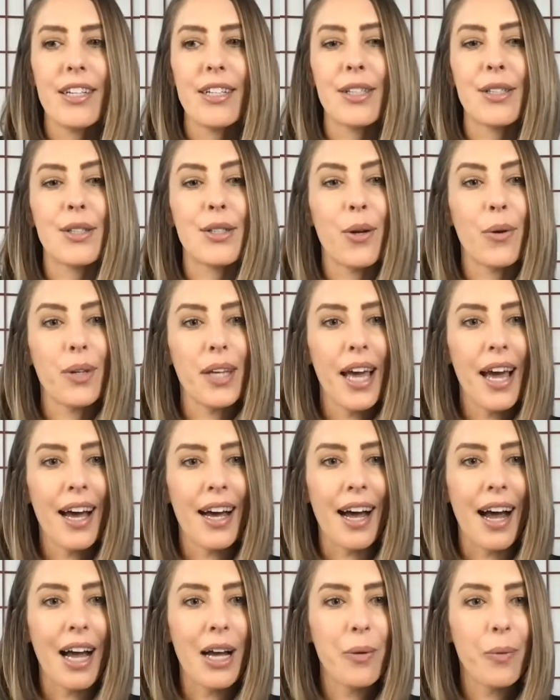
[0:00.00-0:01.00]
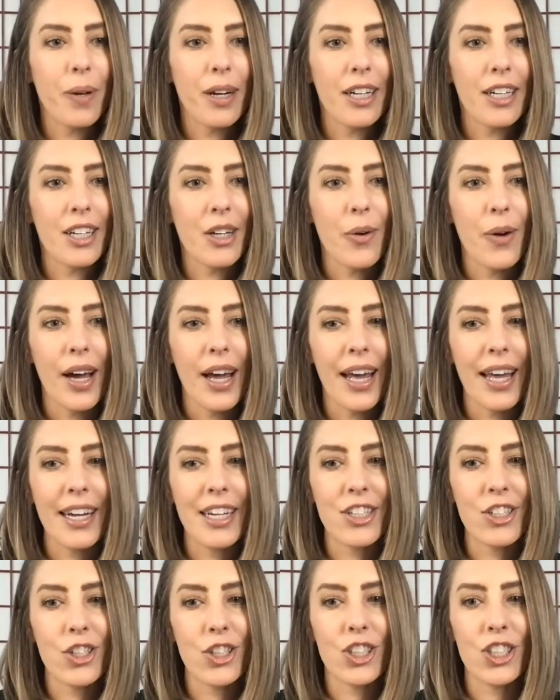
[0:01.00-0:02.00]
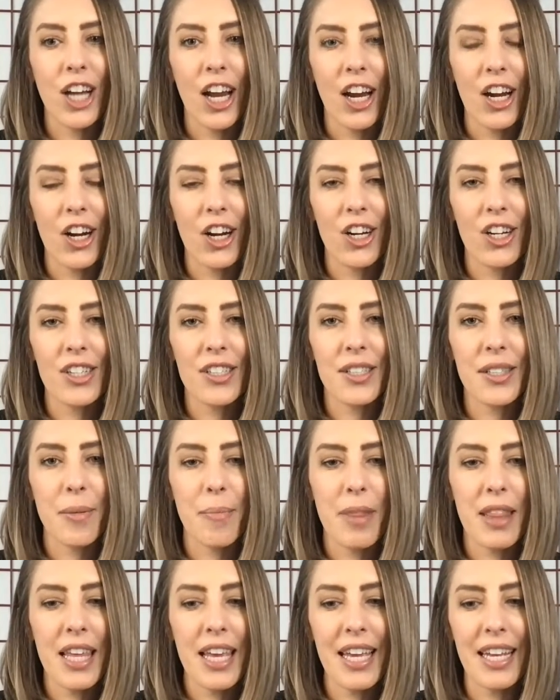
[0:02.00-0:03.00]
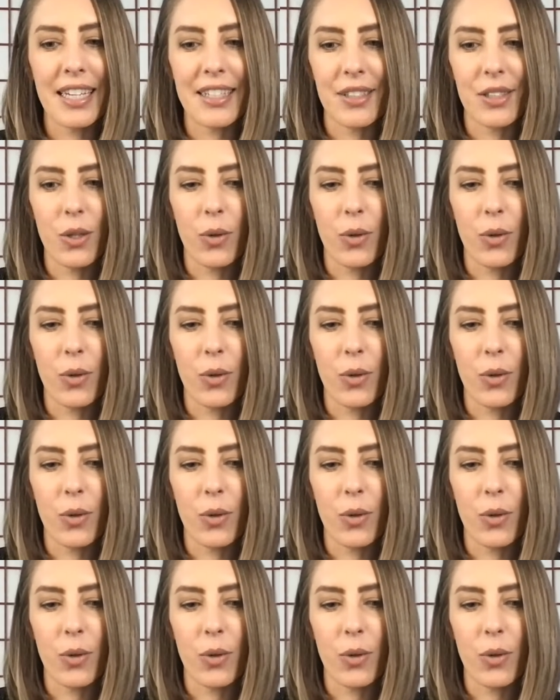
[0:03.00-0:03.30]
So, yeah, I wanted to go ahead and share some things.